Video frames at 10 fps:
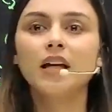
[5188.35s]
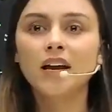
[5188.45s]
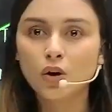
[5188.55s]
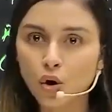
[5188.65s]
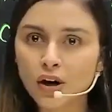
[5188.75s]

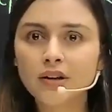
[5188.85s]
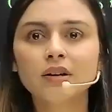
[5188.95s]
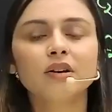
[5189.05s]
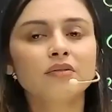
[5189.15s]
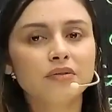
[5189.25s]
thank god
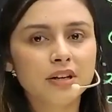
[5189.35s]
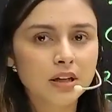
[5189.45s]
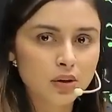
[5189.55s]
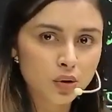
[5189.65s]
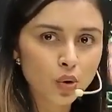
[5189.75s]

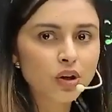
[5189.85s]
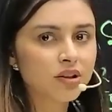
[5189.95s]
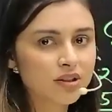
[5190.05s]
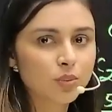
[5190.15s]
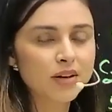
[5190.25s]
we wrote
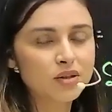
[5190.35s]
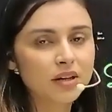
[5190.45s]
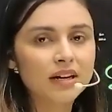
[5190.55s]
this question